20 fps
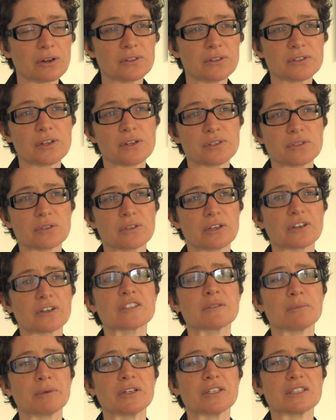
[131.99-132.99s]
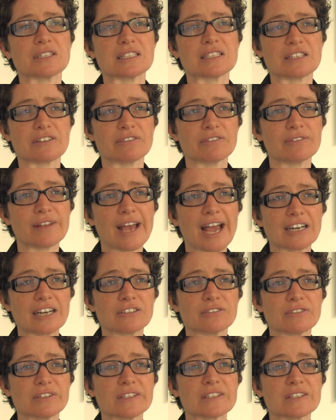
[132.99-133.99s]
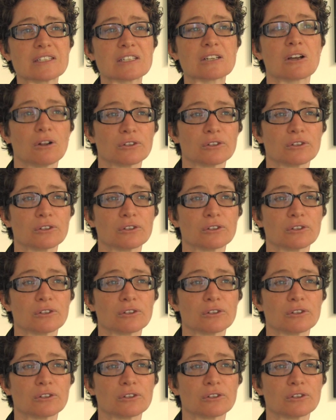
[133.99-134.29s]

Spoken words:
also their experiences of activist